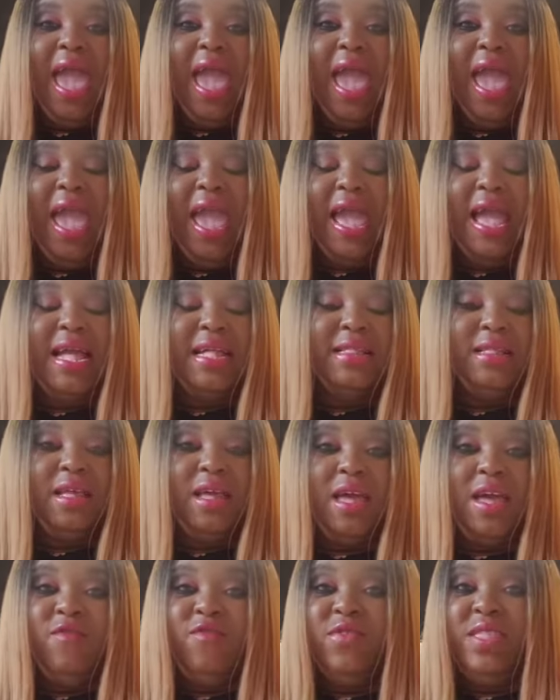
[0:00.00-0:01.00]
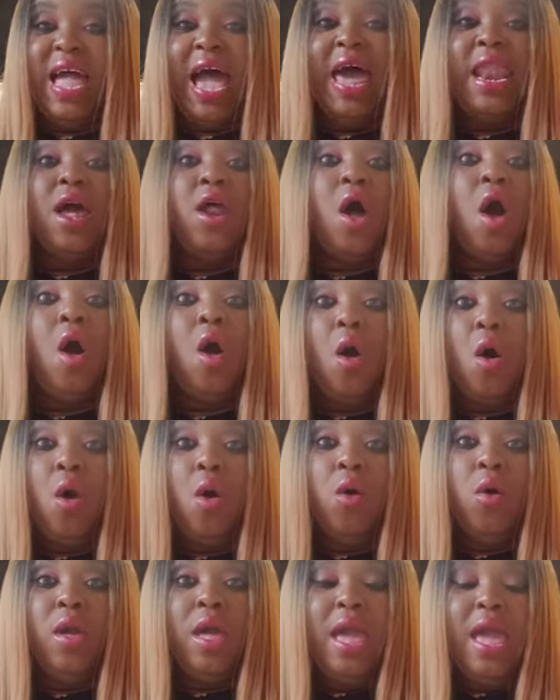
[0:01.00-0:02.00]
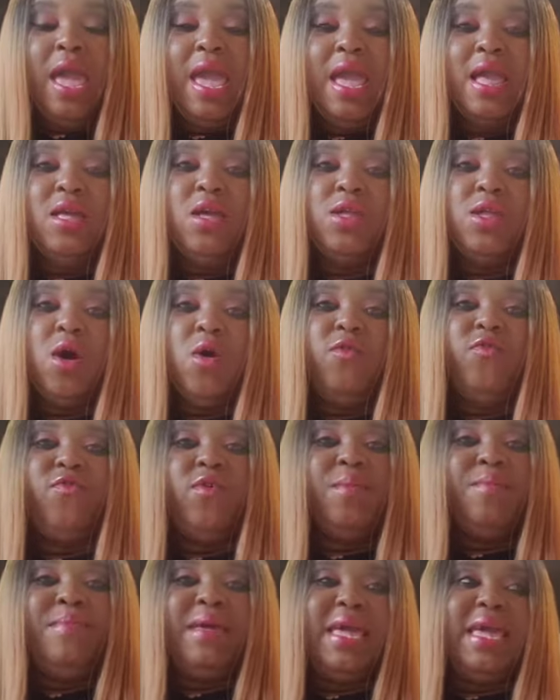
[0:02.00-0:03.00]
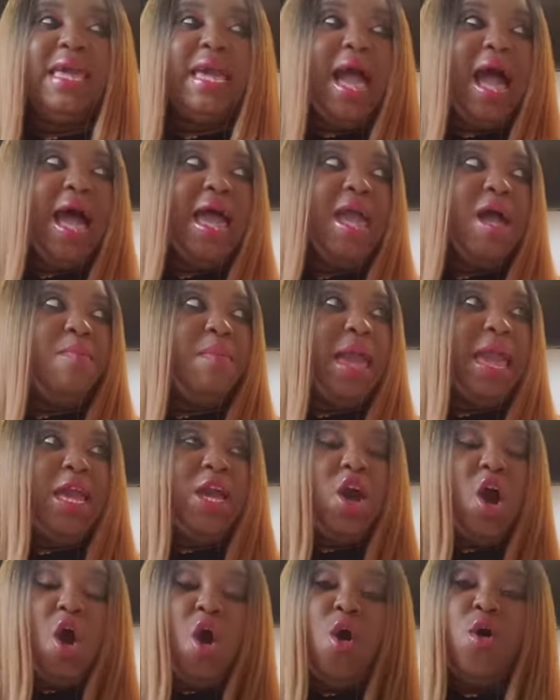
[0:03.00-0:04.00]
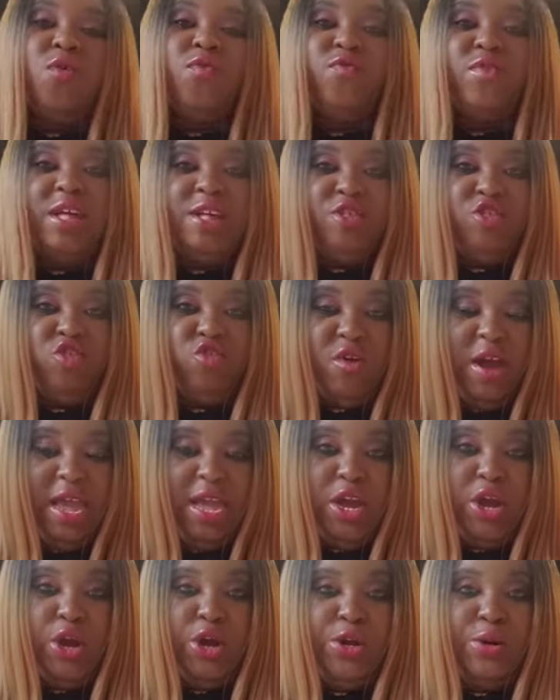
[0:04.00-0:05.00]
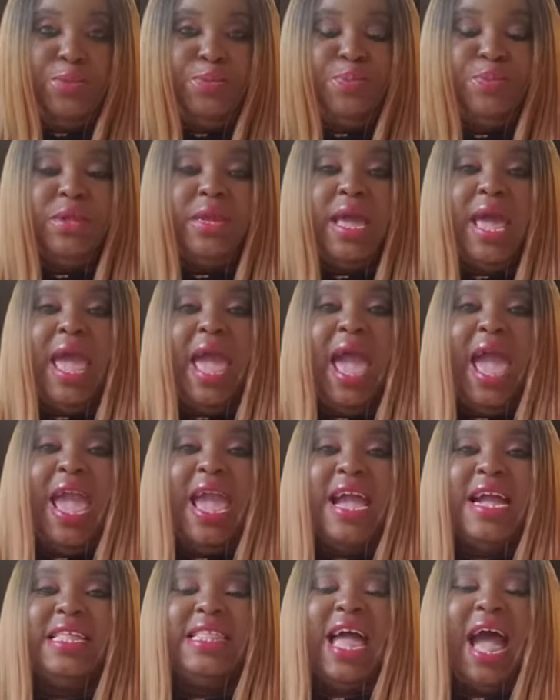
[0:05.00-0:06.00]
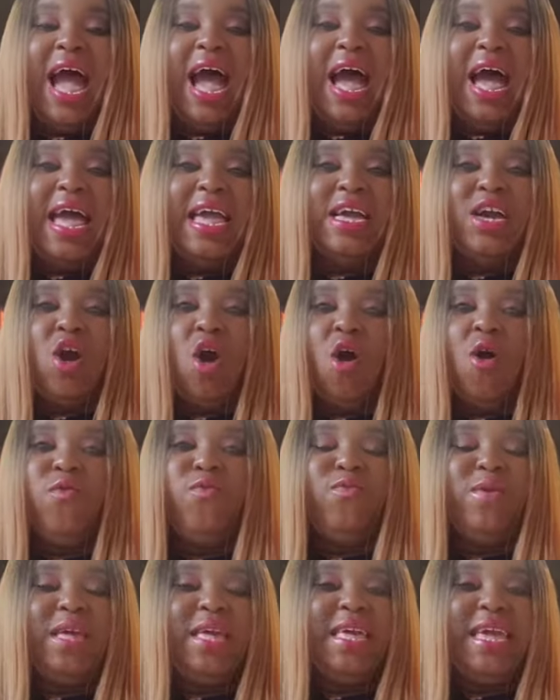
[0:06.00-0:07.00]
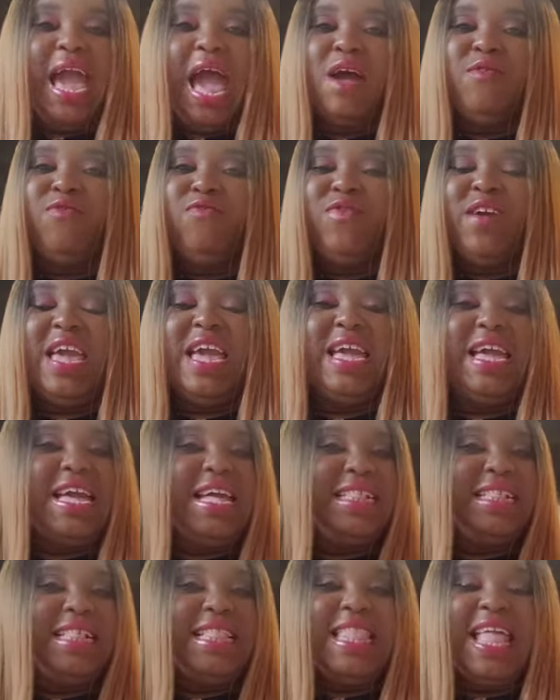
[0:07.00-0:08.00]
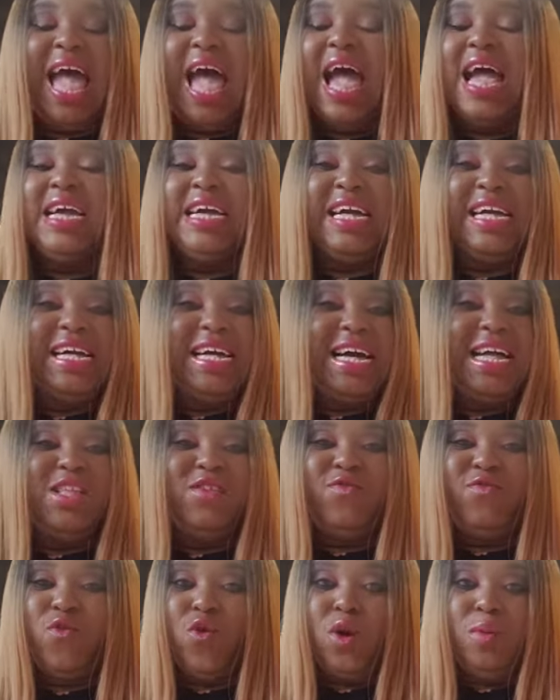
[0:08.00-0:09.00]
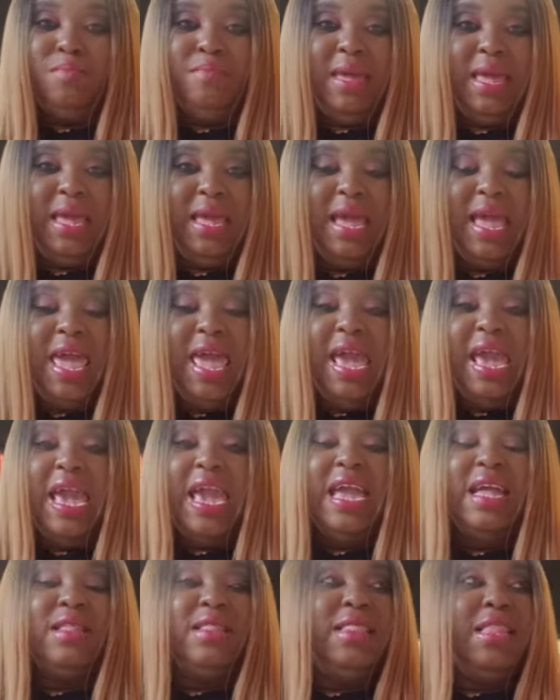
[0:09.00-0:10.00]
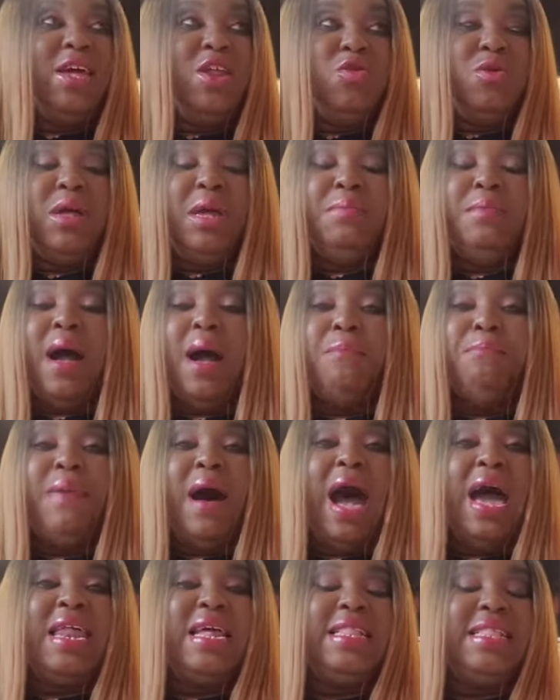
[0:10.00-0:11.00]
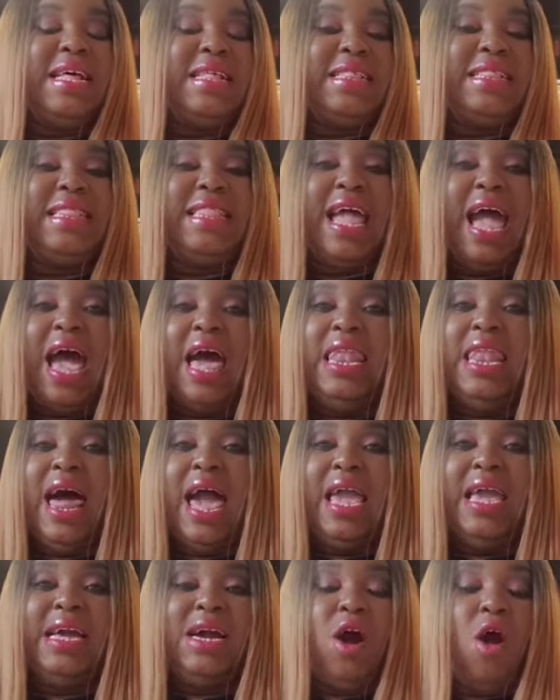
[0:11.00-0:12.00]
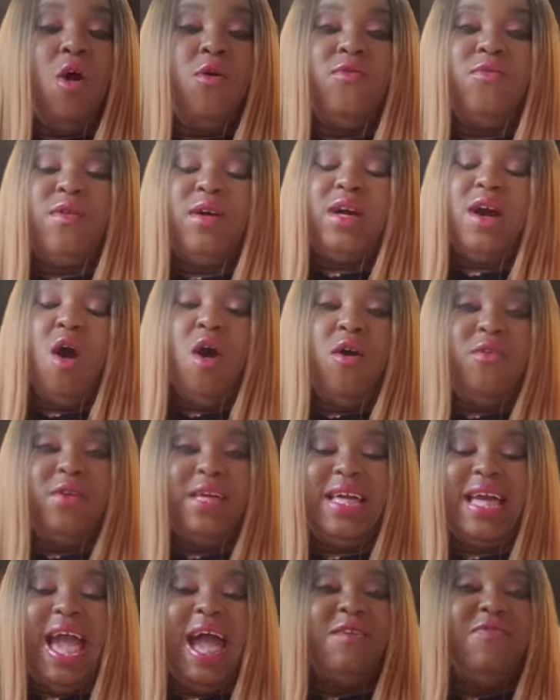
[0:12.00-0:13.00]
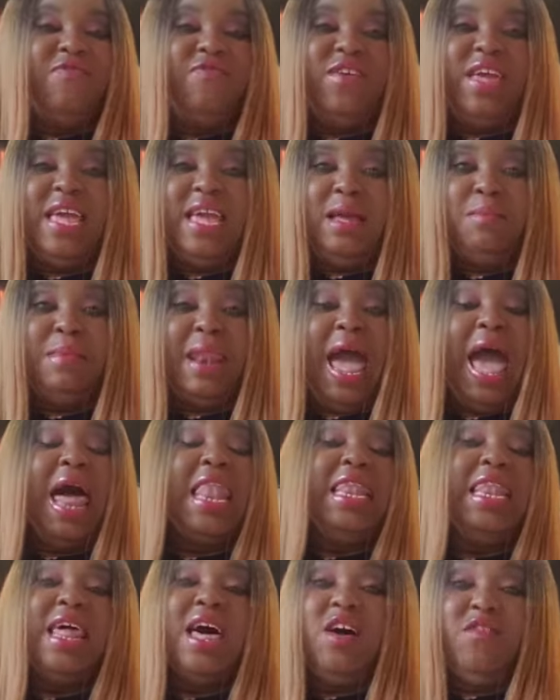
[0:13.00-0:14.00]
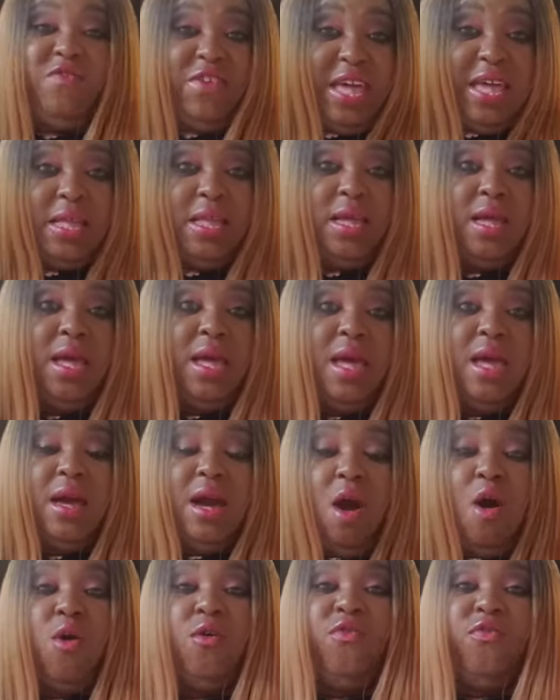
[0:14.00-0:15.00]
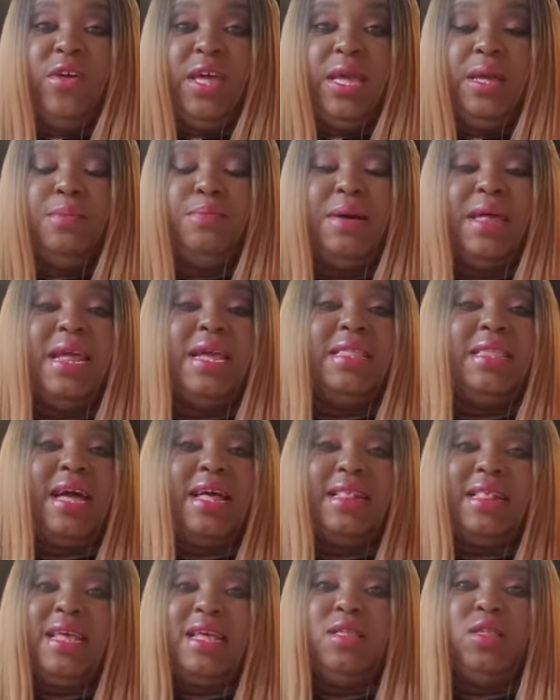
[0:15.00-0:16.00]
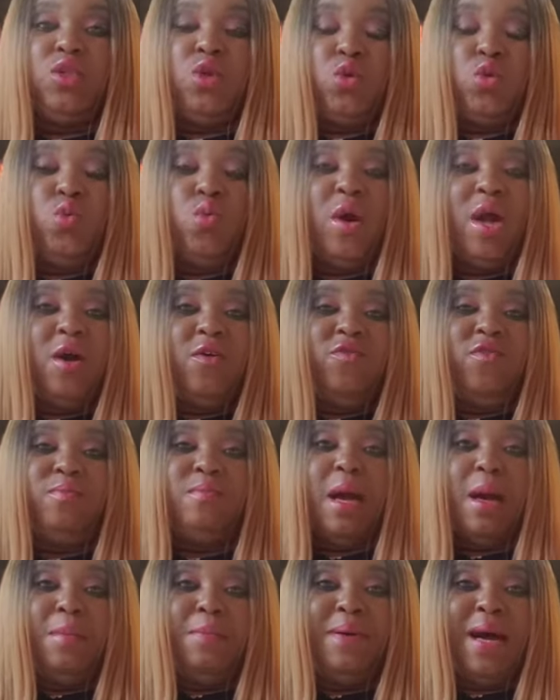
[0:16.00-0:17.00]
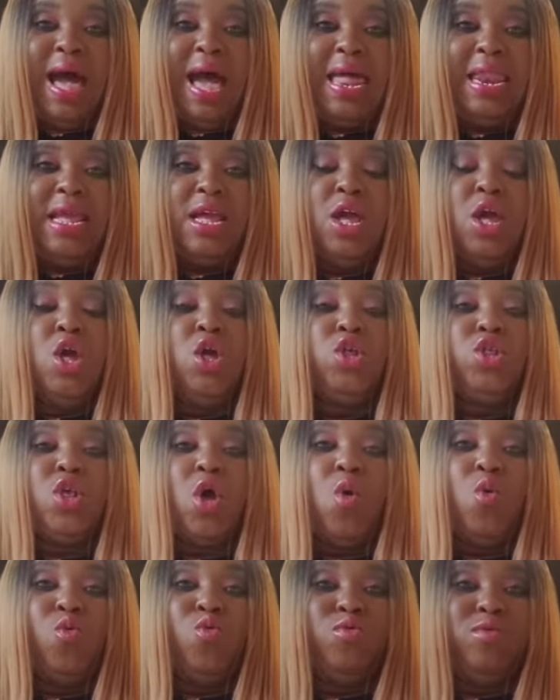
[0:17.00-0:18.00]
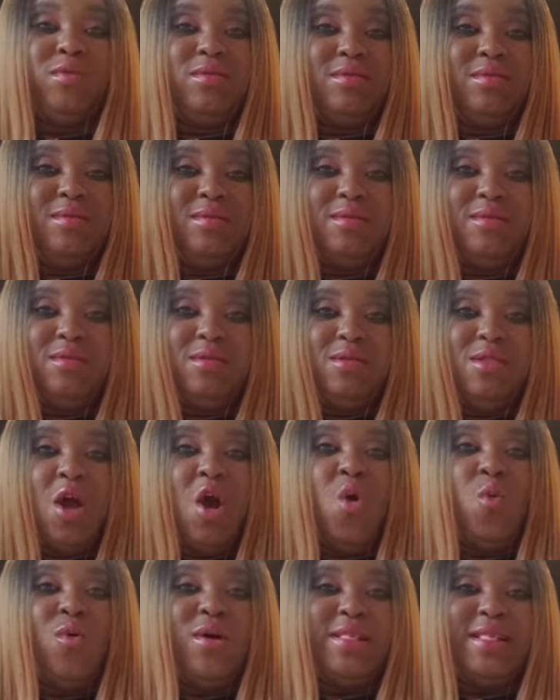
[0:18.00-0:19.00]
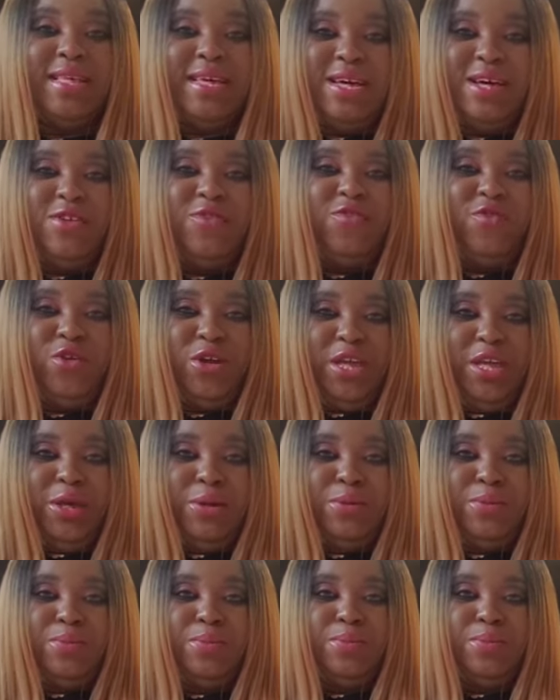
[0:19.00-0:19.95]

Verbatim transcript: and if not at all. You know, for me, I am a coffee drinker. And I, coffee, caffeine is not good for me. It literally, my body does not like co caffeine, but I love it, coffee, but it doesn't do well for my body. So Know what's good for you.